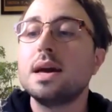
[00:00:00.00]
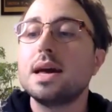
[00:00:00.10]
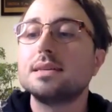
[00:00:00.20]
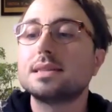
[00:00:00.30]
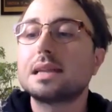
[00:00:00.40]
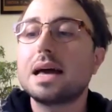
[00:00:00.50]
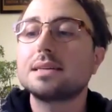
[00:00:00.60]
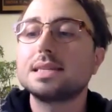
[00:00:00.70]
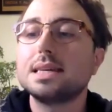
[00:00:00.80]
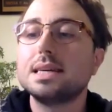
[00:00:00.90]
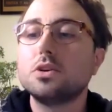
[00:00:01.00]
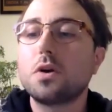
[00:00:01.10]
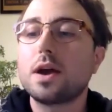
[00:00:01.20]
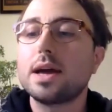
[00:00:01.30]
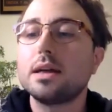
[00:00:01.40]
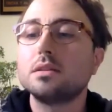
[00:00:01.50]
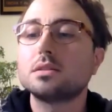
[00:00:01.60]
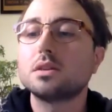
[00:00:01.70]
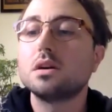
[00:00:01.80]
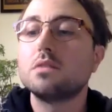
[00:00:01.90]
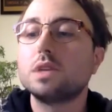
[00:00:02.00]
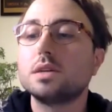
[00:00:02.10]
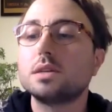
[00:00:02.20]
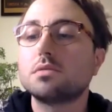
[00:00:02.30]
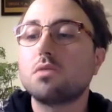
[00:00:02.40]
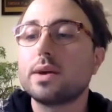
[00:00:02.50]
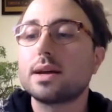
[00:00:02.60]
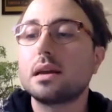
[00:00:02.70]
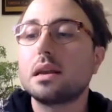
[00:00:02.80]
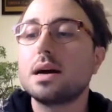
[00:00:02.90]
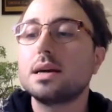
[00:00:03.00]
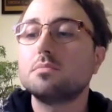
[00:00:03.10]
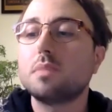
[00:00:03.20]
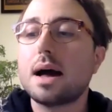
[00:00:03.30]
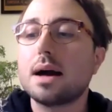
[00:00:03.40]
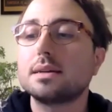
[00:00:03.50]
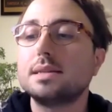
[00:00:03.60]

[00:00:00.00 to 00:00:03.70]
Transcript: its glassy grey surface throwing light back,